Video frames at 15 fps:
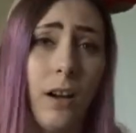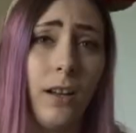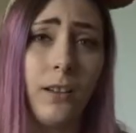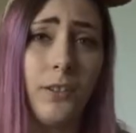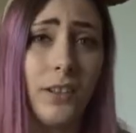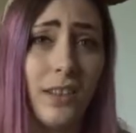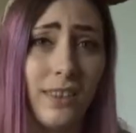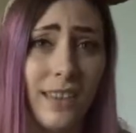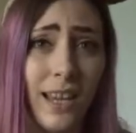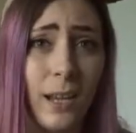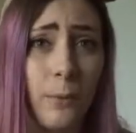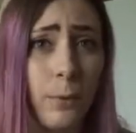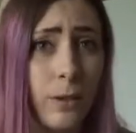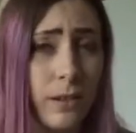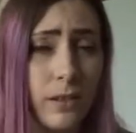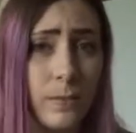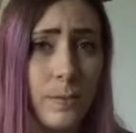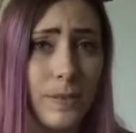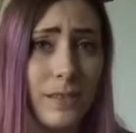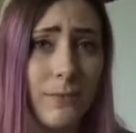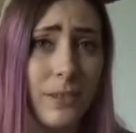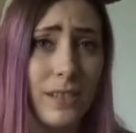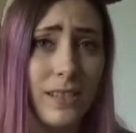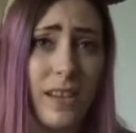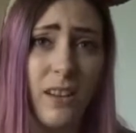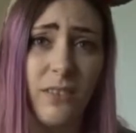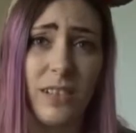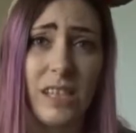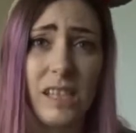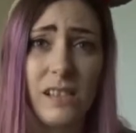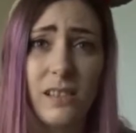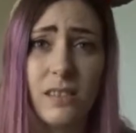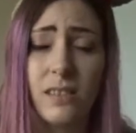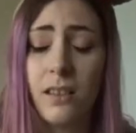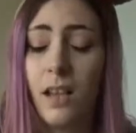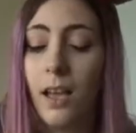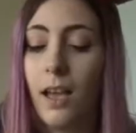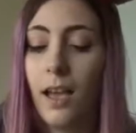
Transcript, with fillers: earlier in the day wearing a specific set of ears,